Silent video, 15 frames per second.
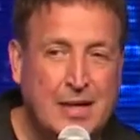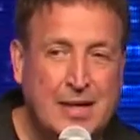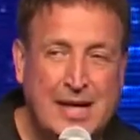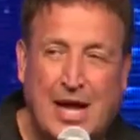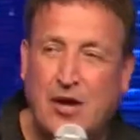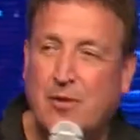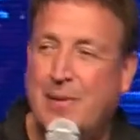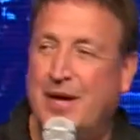I
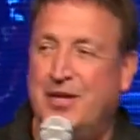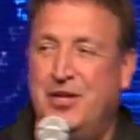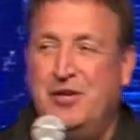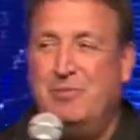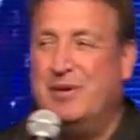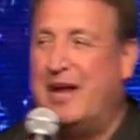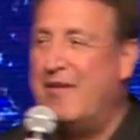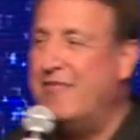don't know about you,
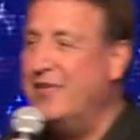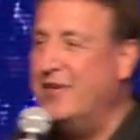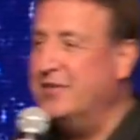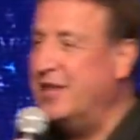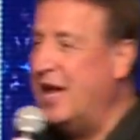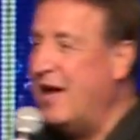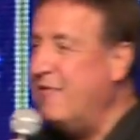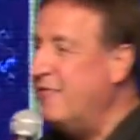but I felt
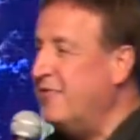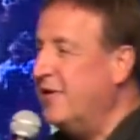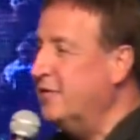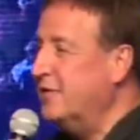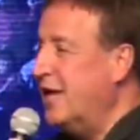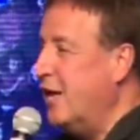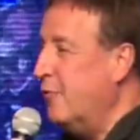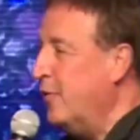that I
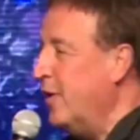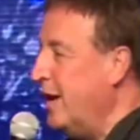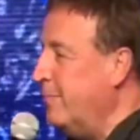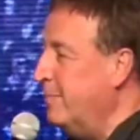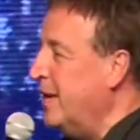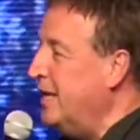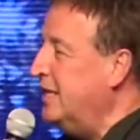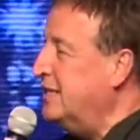felt that way
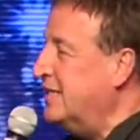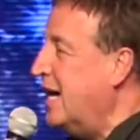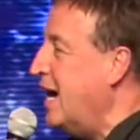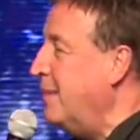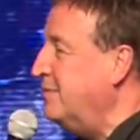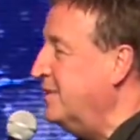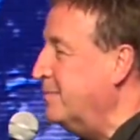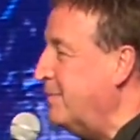many
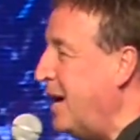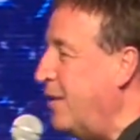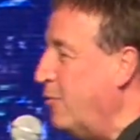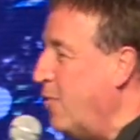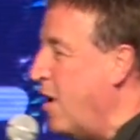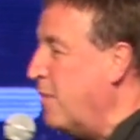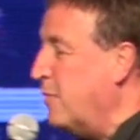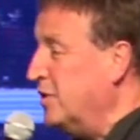times in my
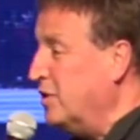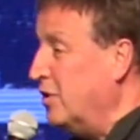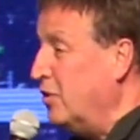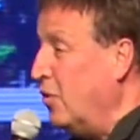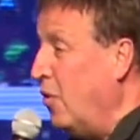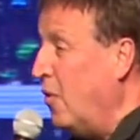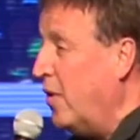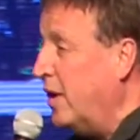walk with the
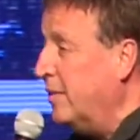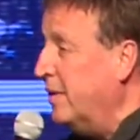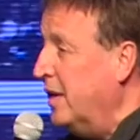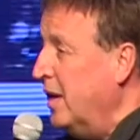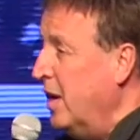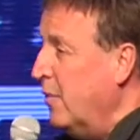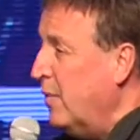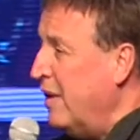Lord,
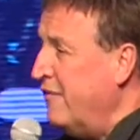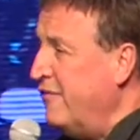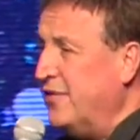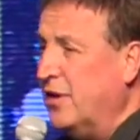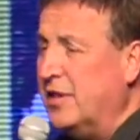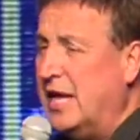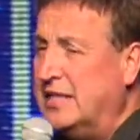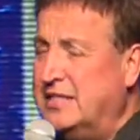where I
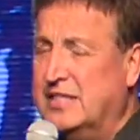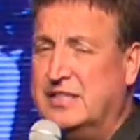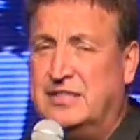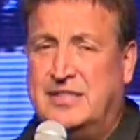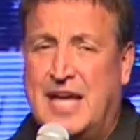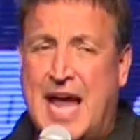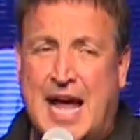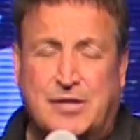felt like the
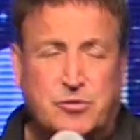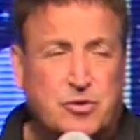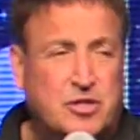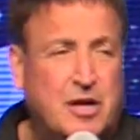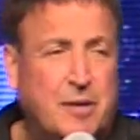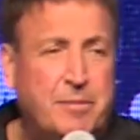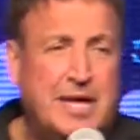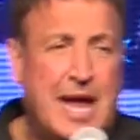attacks were
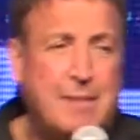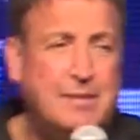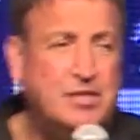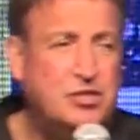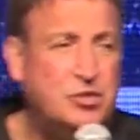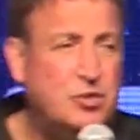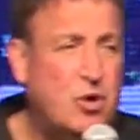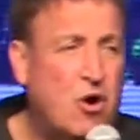coming at me
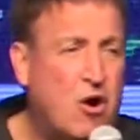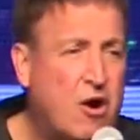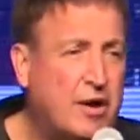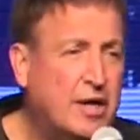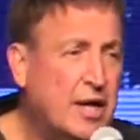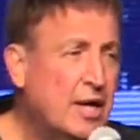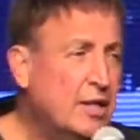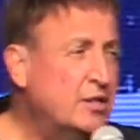too hard.
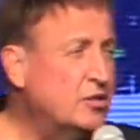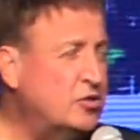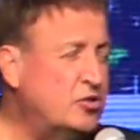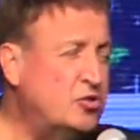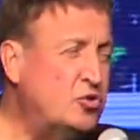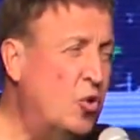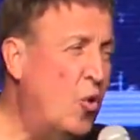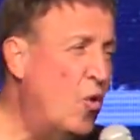The
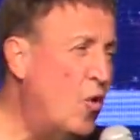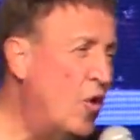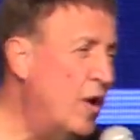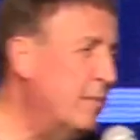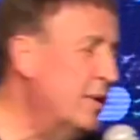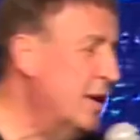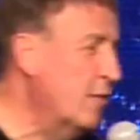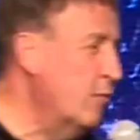
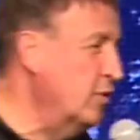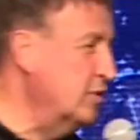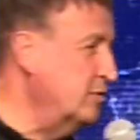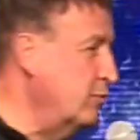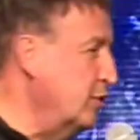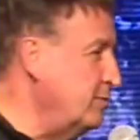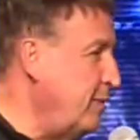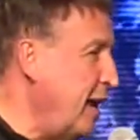storm was
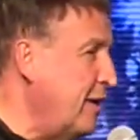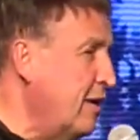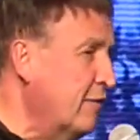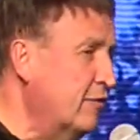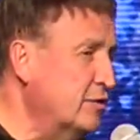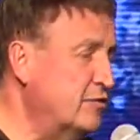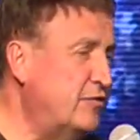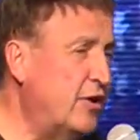was
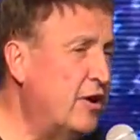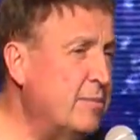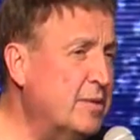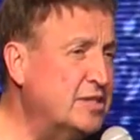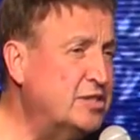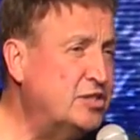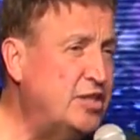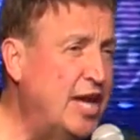was very
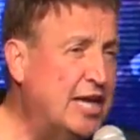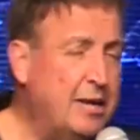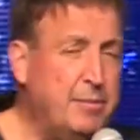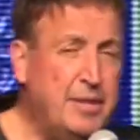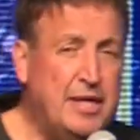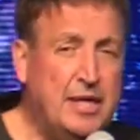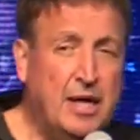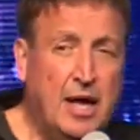much taking
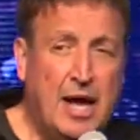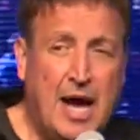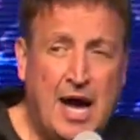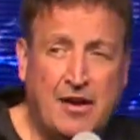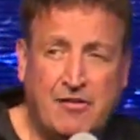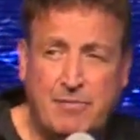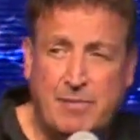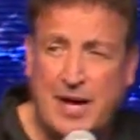me
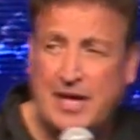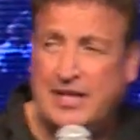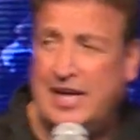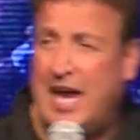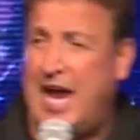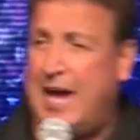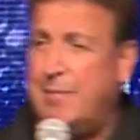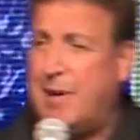out of my
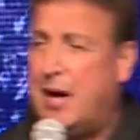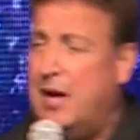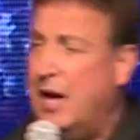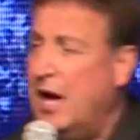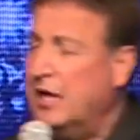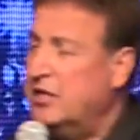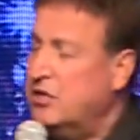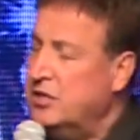game. I,
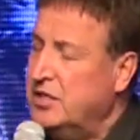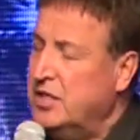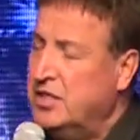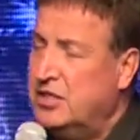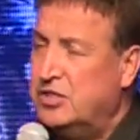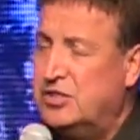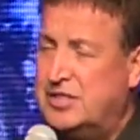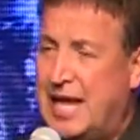I couldn't
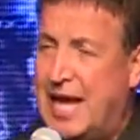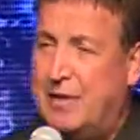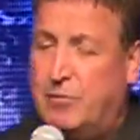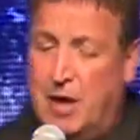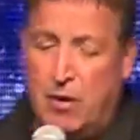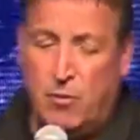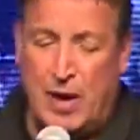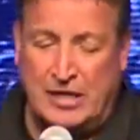understand
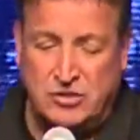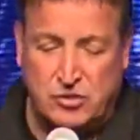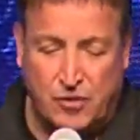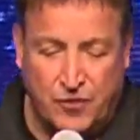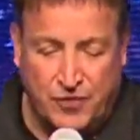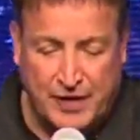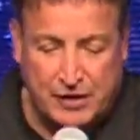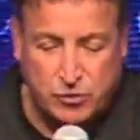why
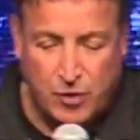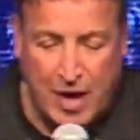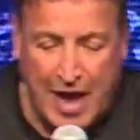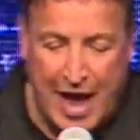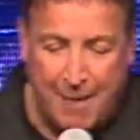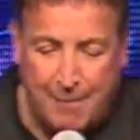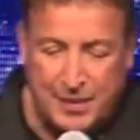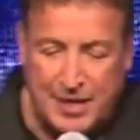certain things were
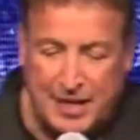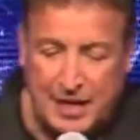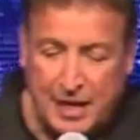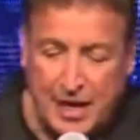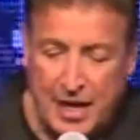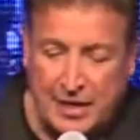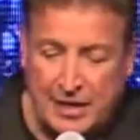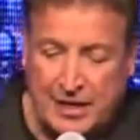happening,
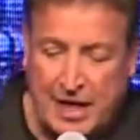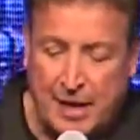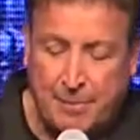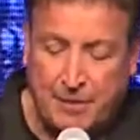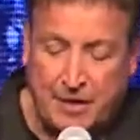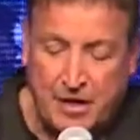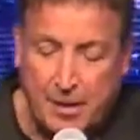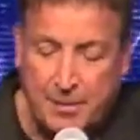and it
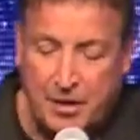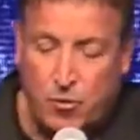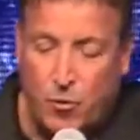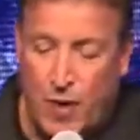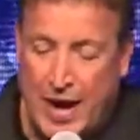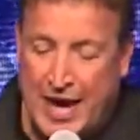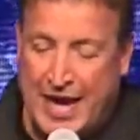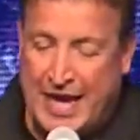kept coming
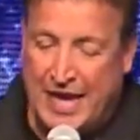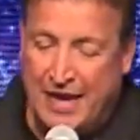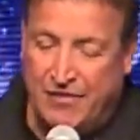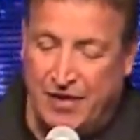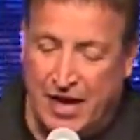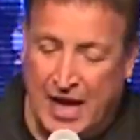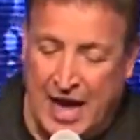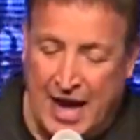
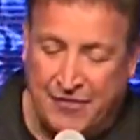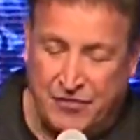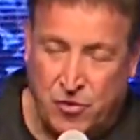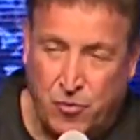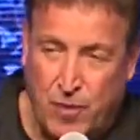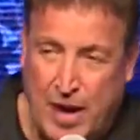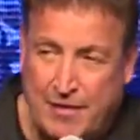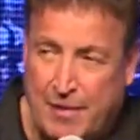wave
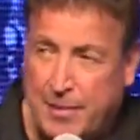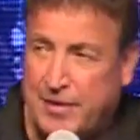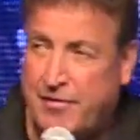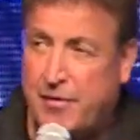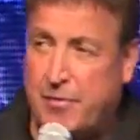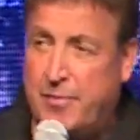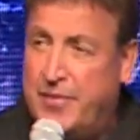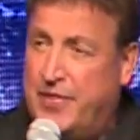after wave. How many of
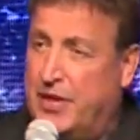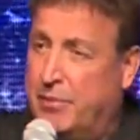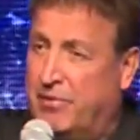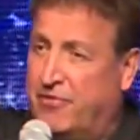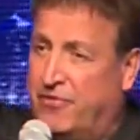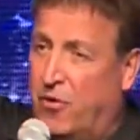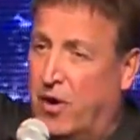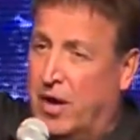you have ever been there
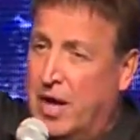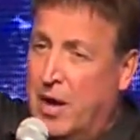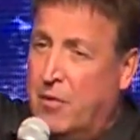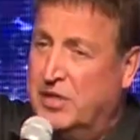before?